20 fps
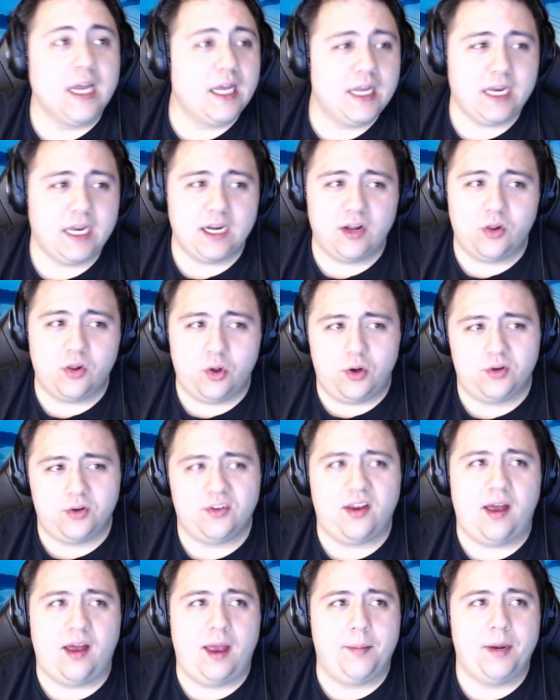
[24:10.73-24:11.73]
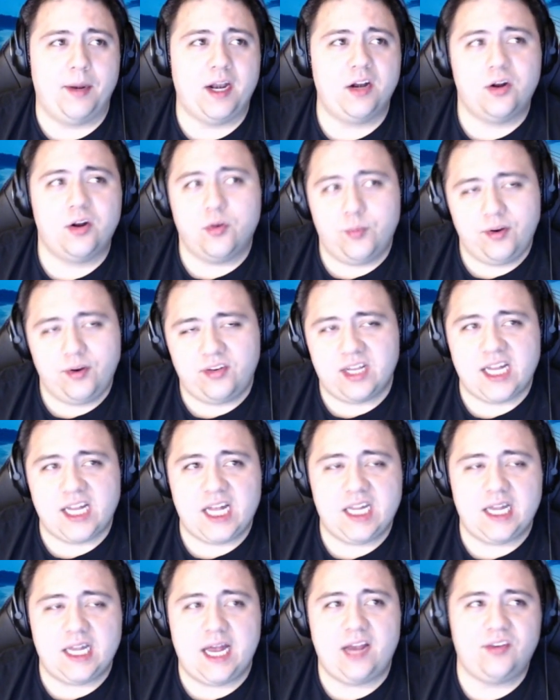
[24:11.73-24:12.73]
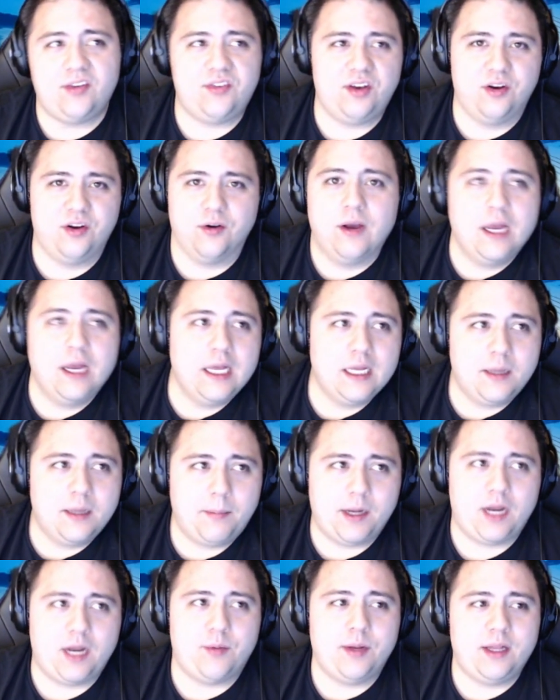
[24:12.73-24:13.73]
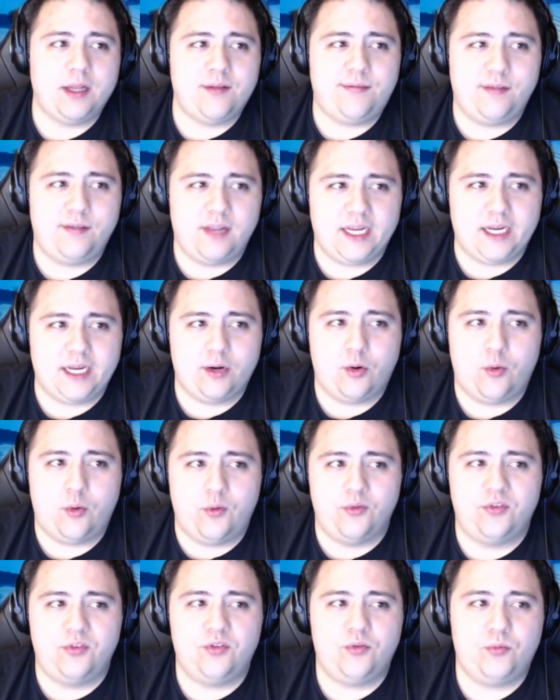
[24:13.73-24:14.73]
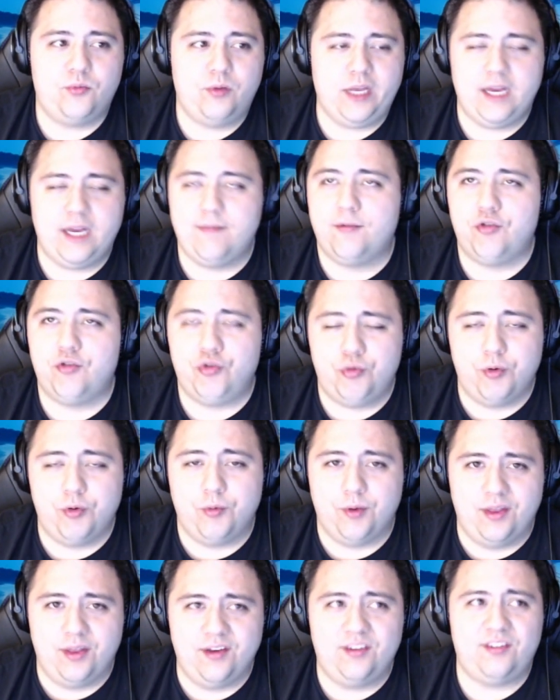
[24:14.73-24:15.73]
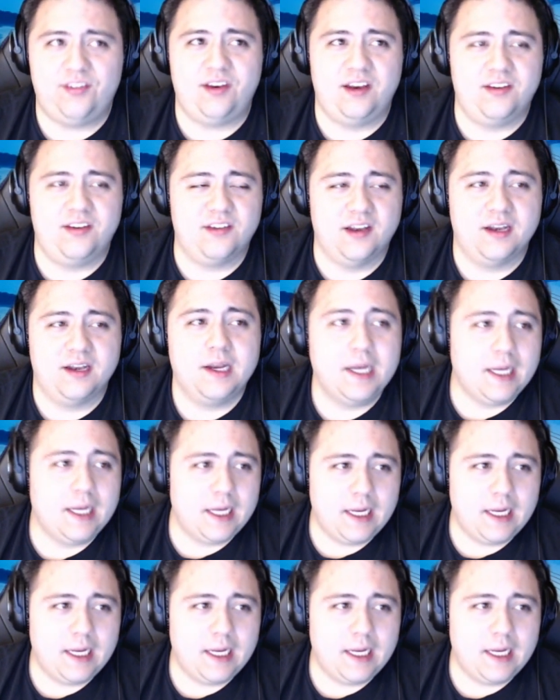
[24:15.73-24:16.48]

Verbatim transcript: in a long time. And I know we said that last year, but I really feel like it holds even truer this season.